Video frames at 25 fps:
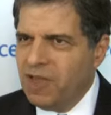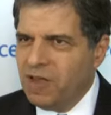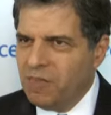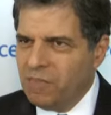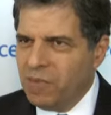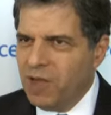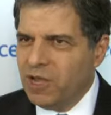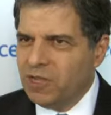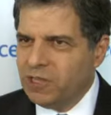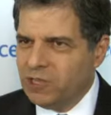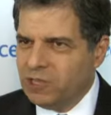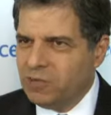
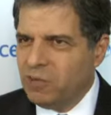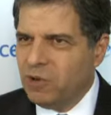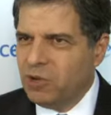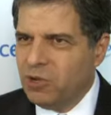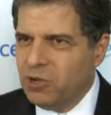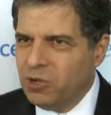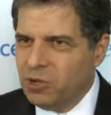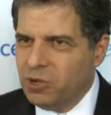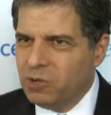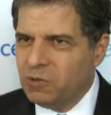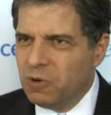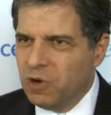Patients want
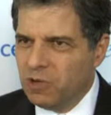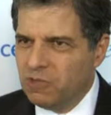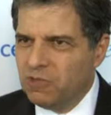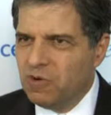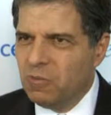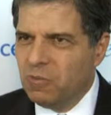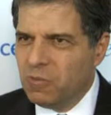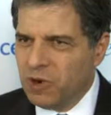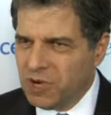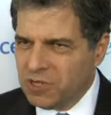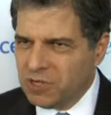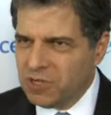new drugs for
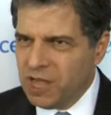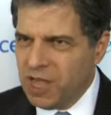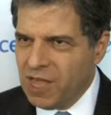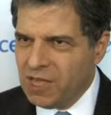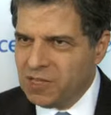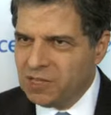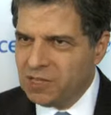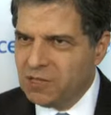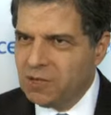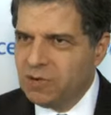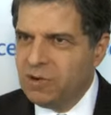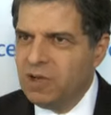breast
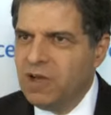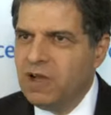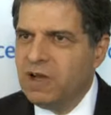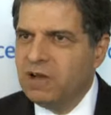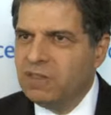cancer.